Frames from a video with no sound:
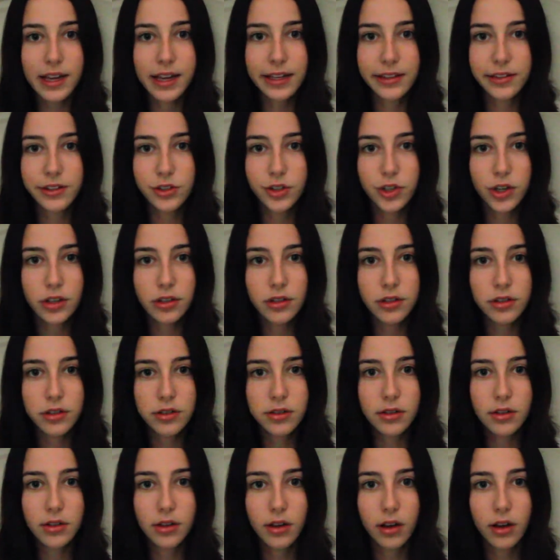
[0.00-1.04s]
It's
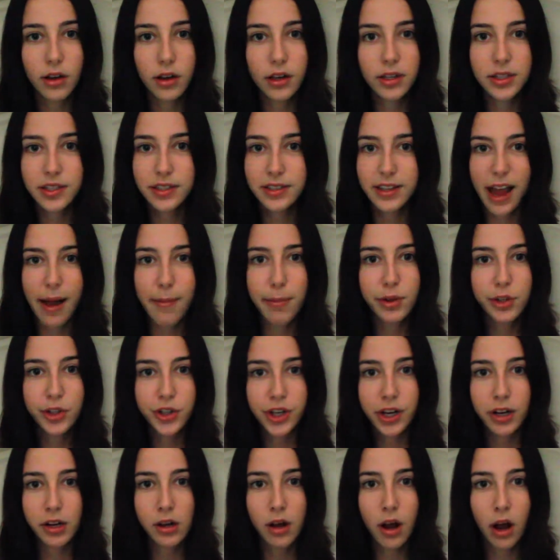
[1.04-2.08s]
just
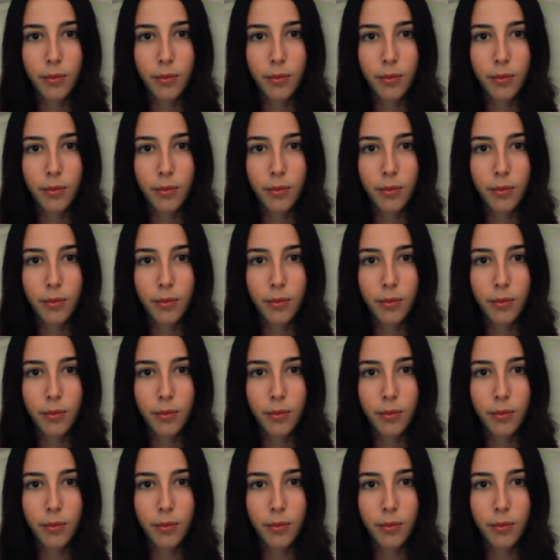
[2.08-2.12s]
establishing